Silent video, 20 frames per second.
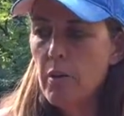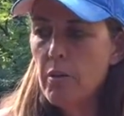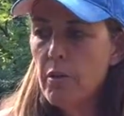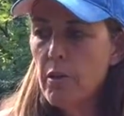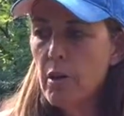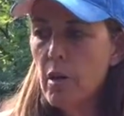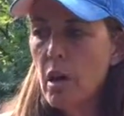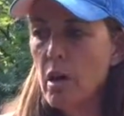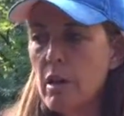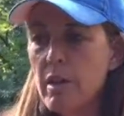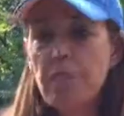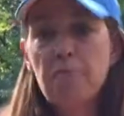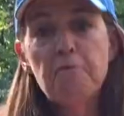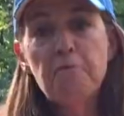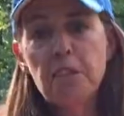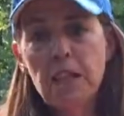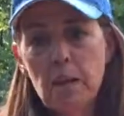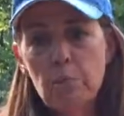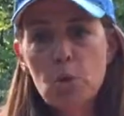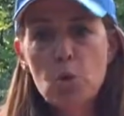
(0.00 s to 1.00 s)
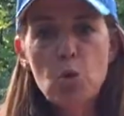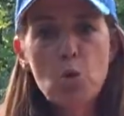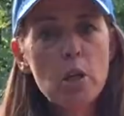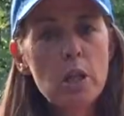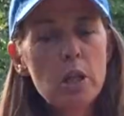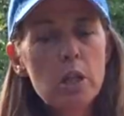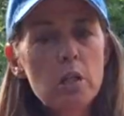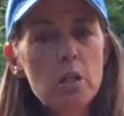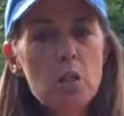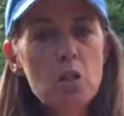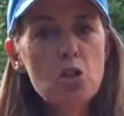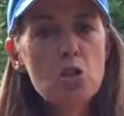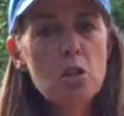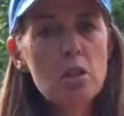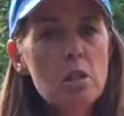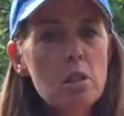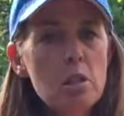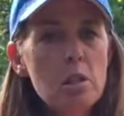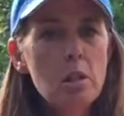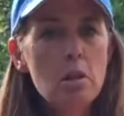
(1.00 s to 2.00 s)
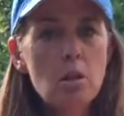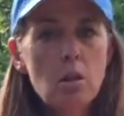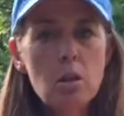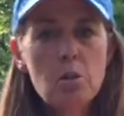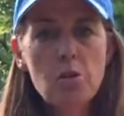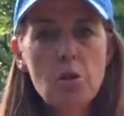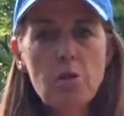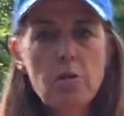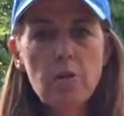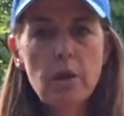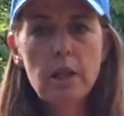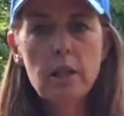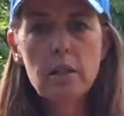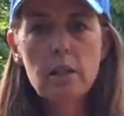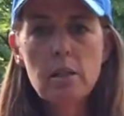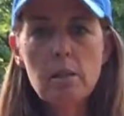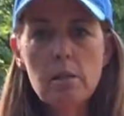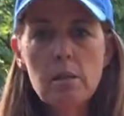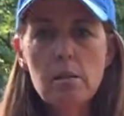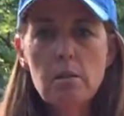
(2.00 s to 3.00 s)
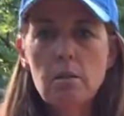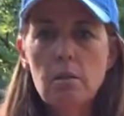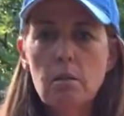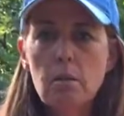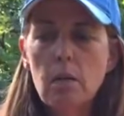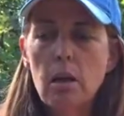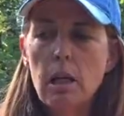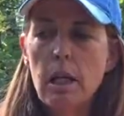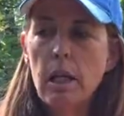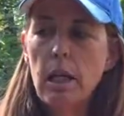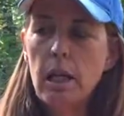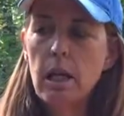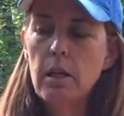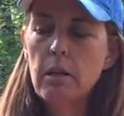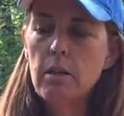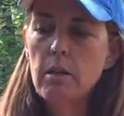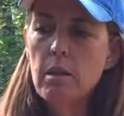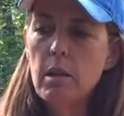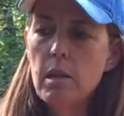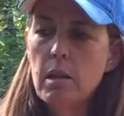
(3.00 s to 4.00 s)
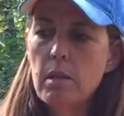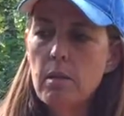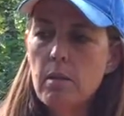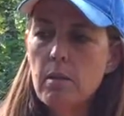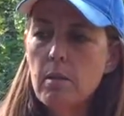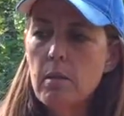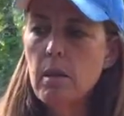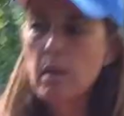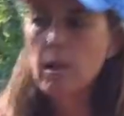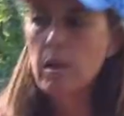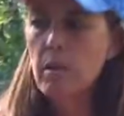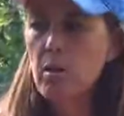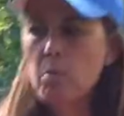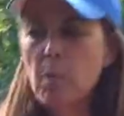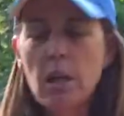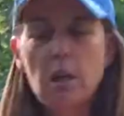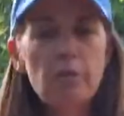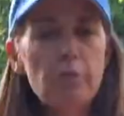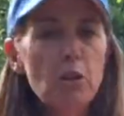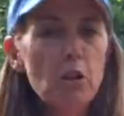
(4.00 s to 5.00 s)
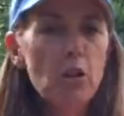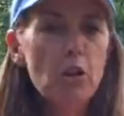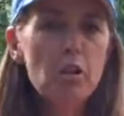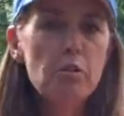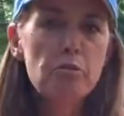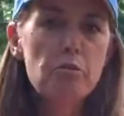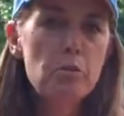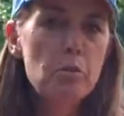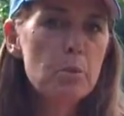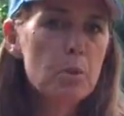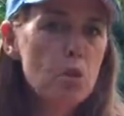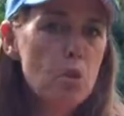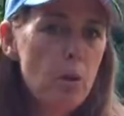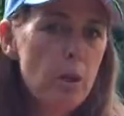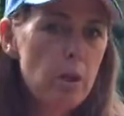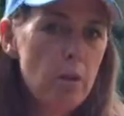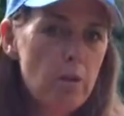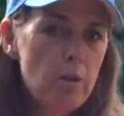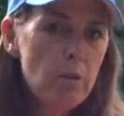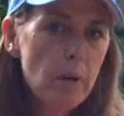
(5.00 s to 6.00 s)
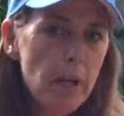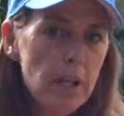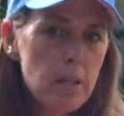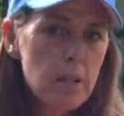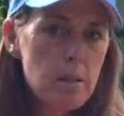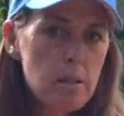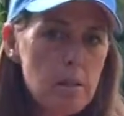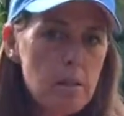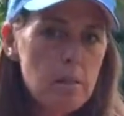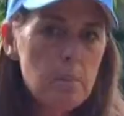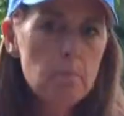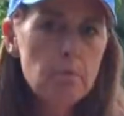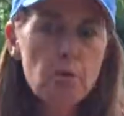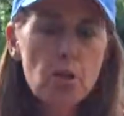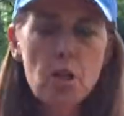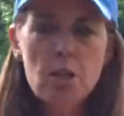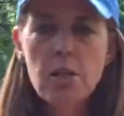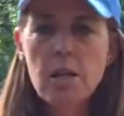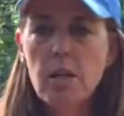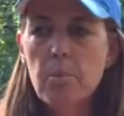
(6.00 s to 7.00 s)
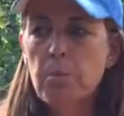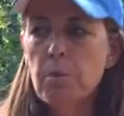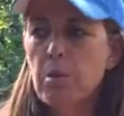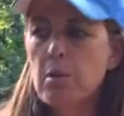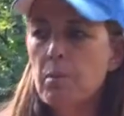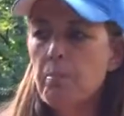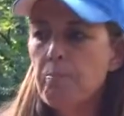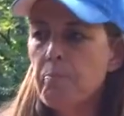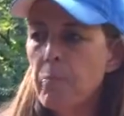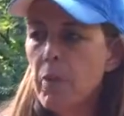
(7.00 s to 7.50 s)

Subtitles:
There are inflammatory conditions that cause arthritis, and these you may have heard of rheumatoid arthritis, for example.